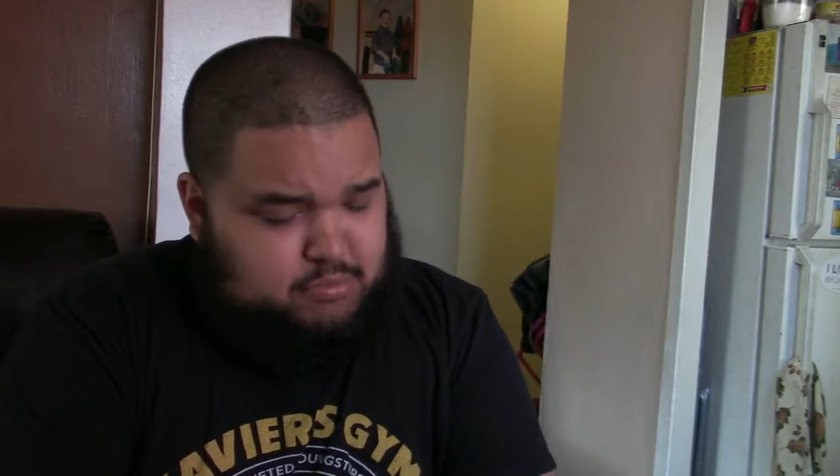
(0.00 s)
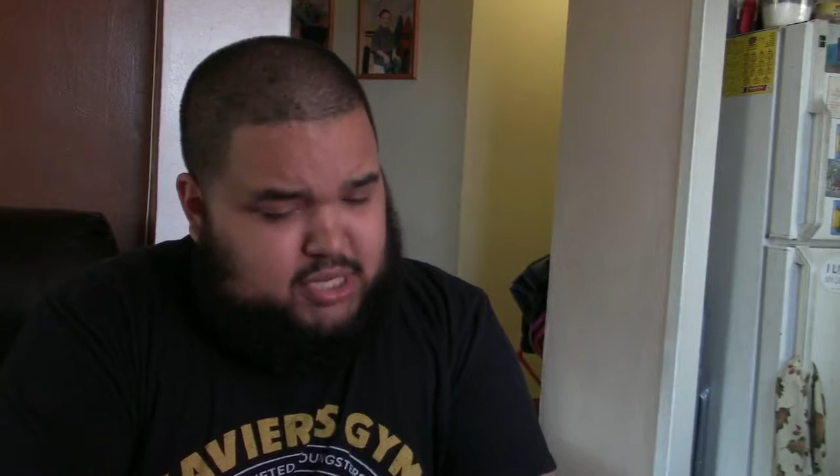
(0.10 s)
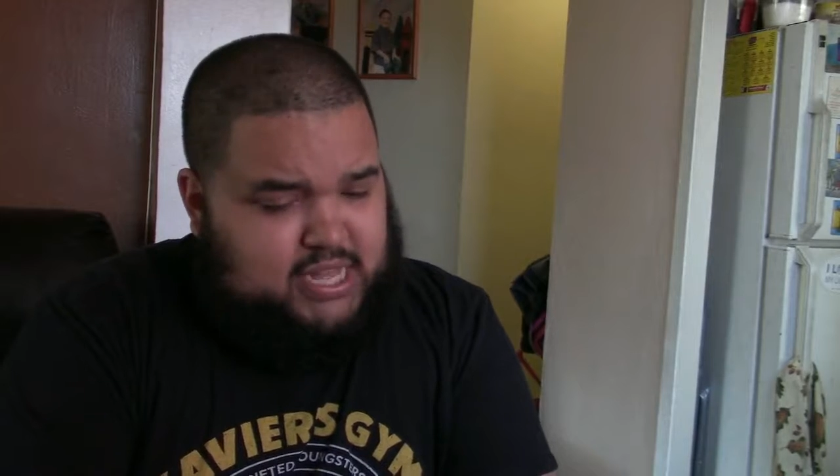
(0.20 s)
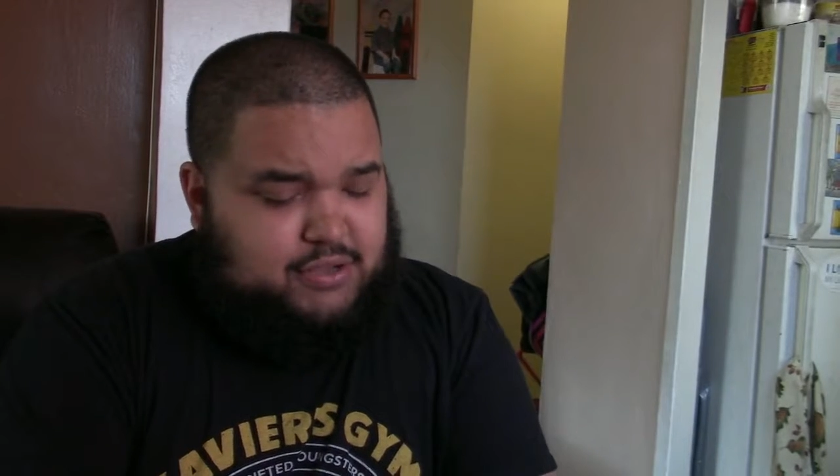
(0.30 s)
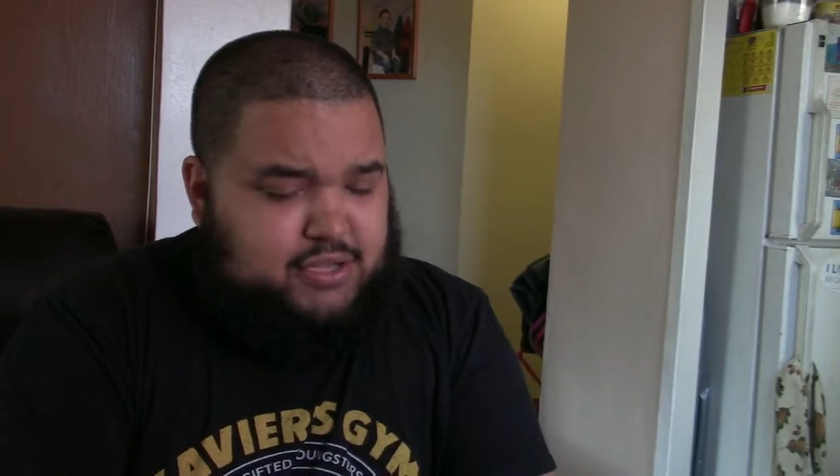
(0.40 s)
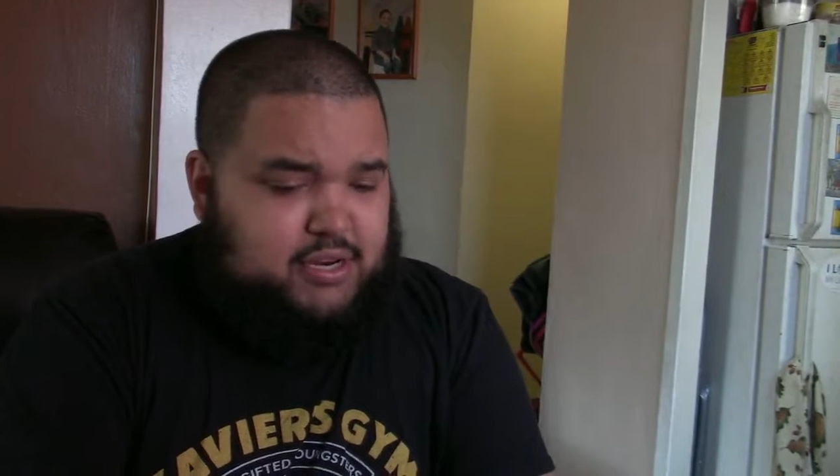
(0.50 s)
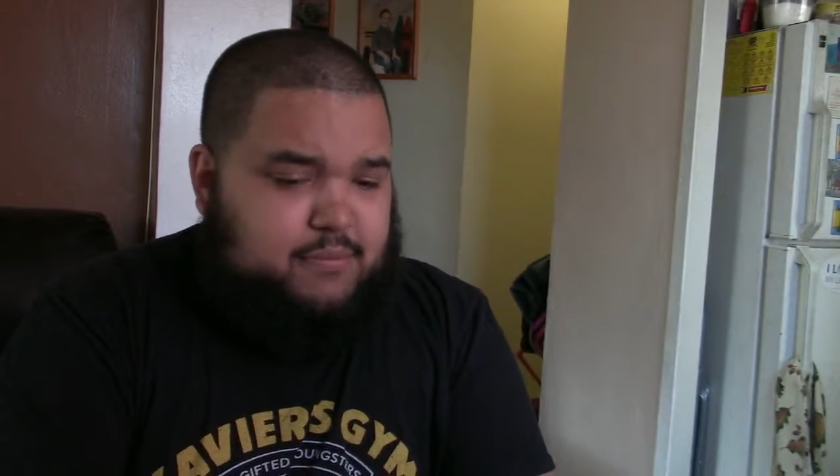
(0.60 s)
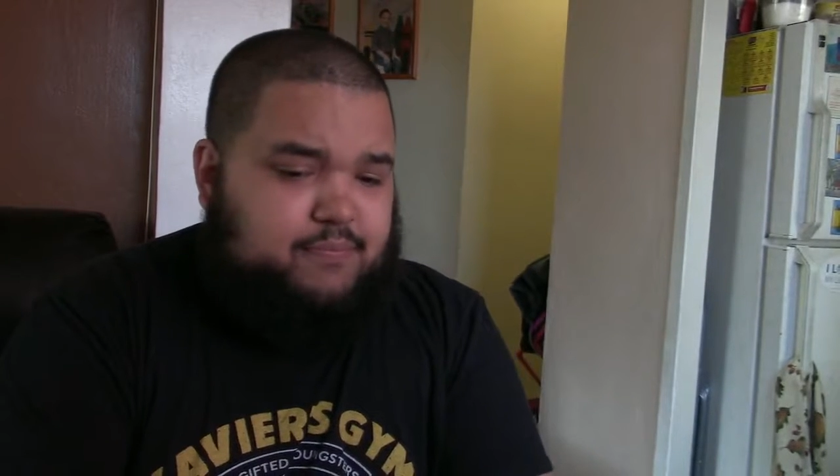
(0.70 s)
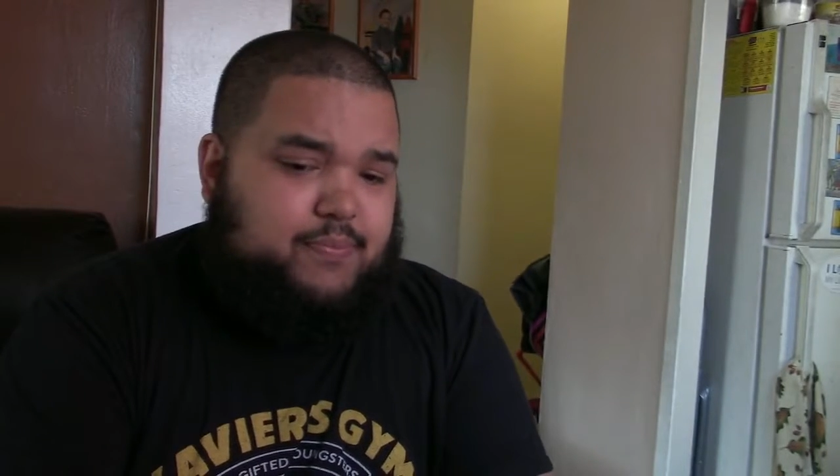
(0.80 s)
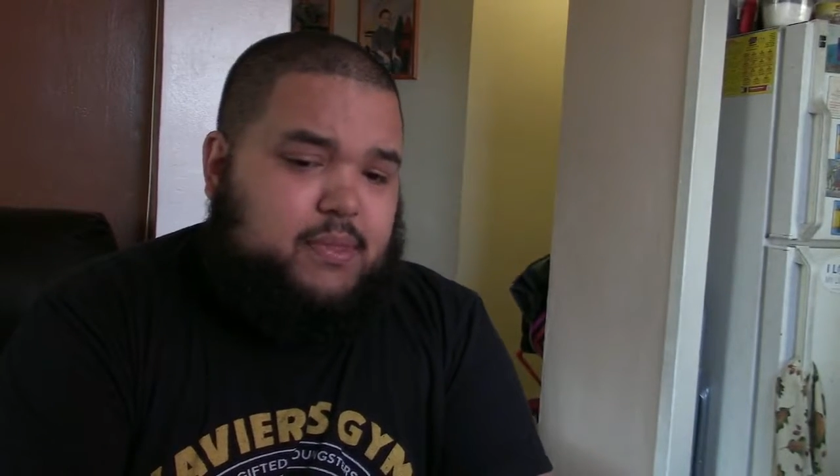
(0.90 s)
I'm glad you
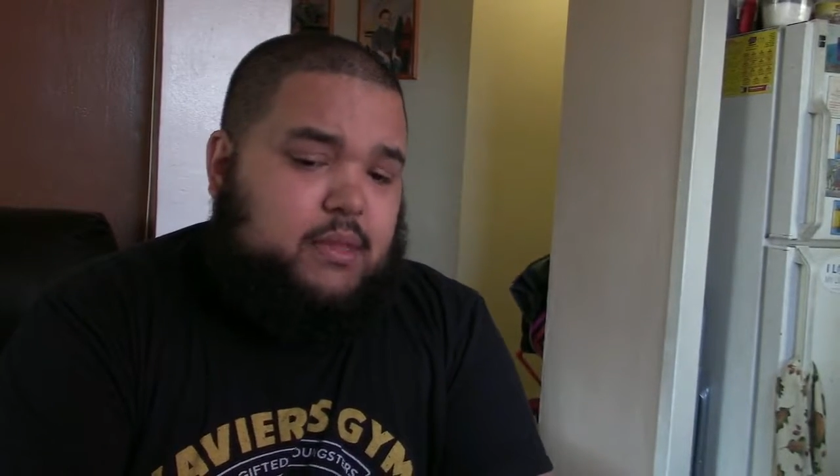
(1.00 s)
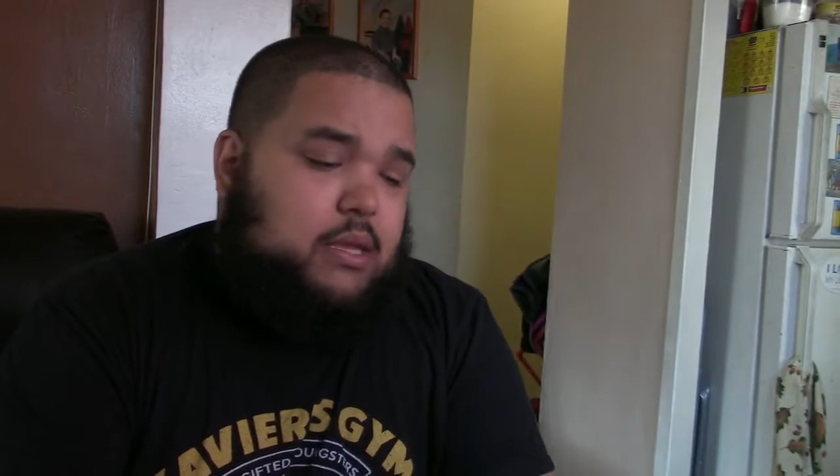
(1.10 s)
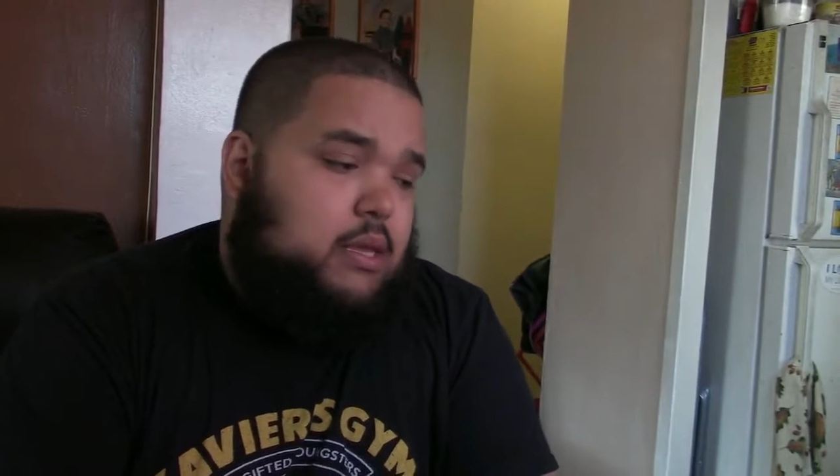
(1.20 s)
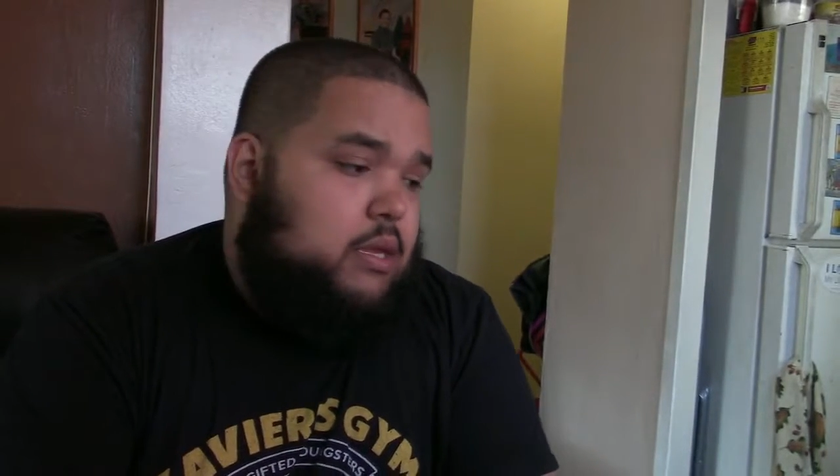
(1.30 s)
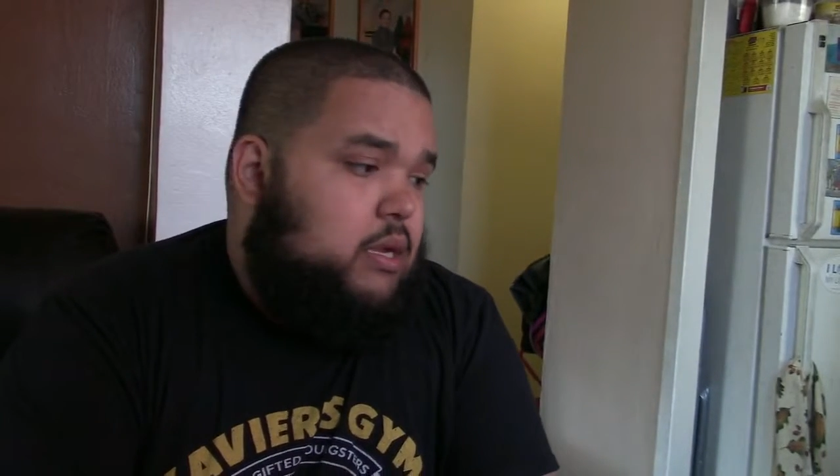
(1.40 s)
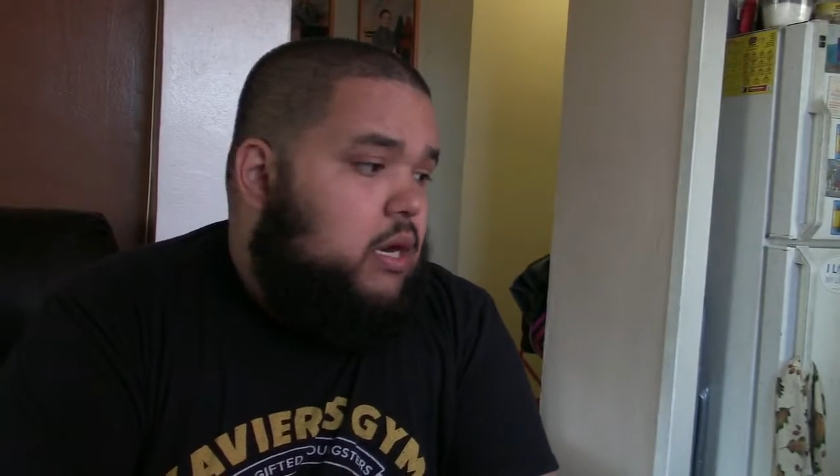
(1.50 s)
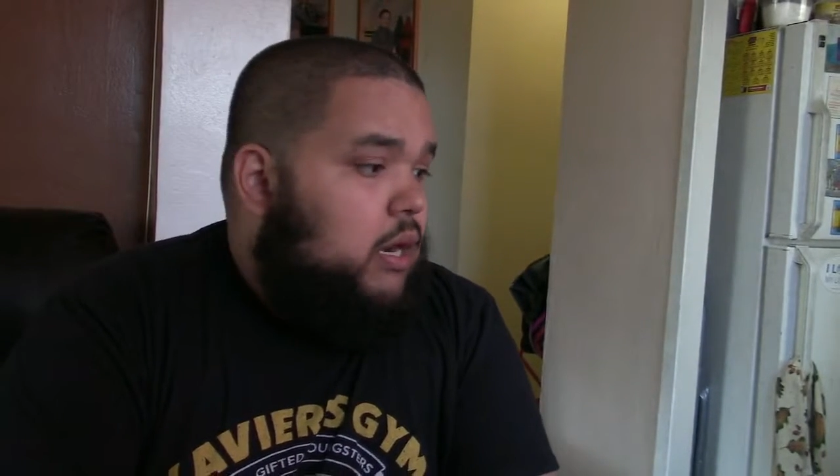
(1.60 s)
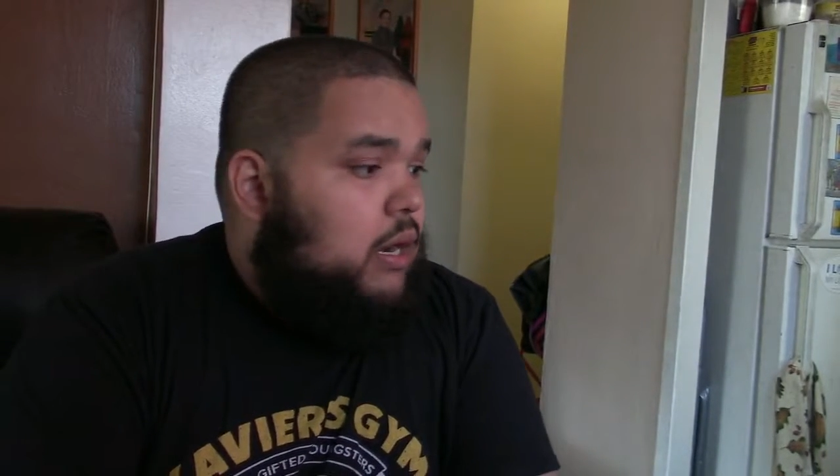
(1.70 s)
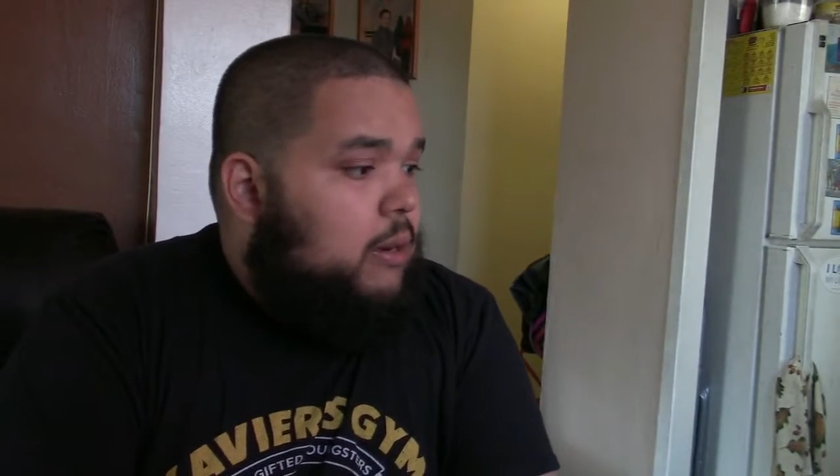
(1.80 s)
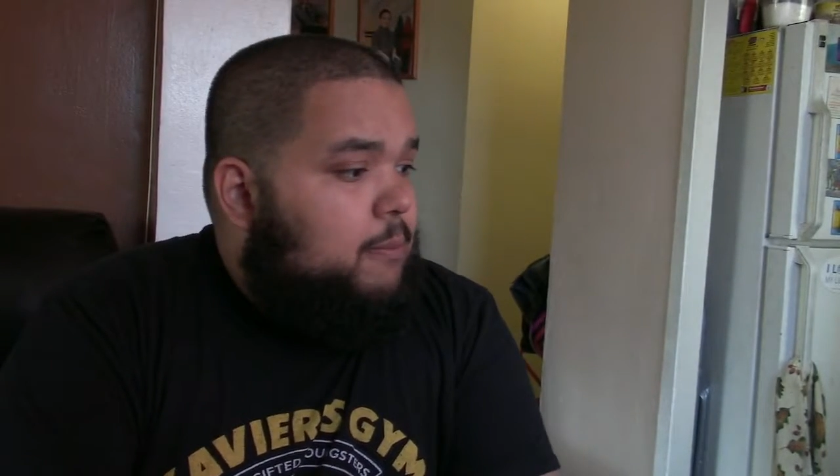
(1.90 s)
didn't,
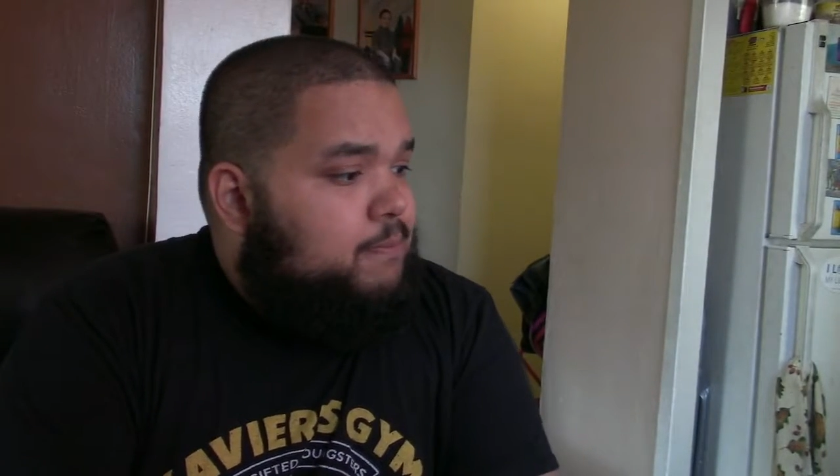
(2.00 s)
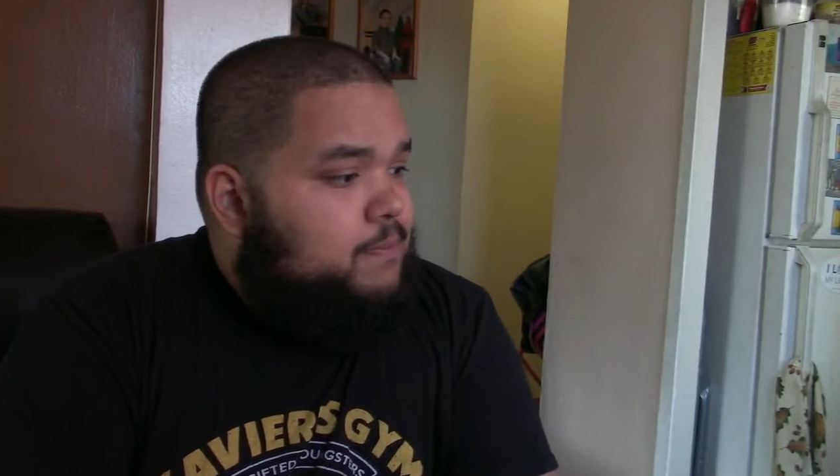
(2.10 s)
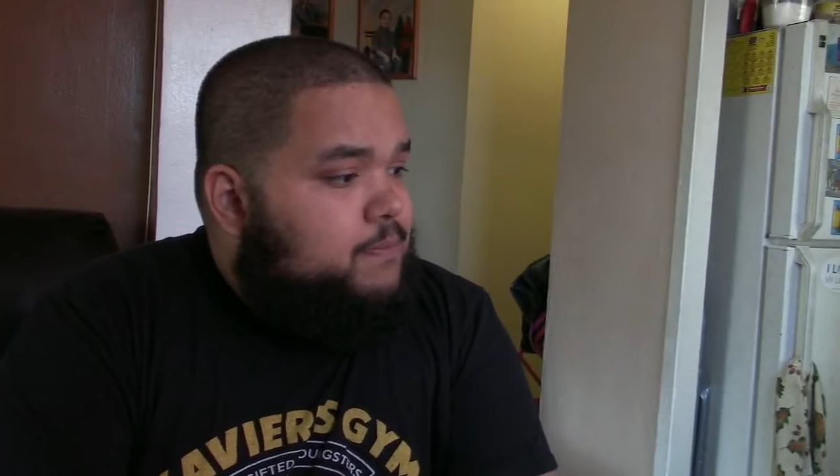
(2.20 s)
but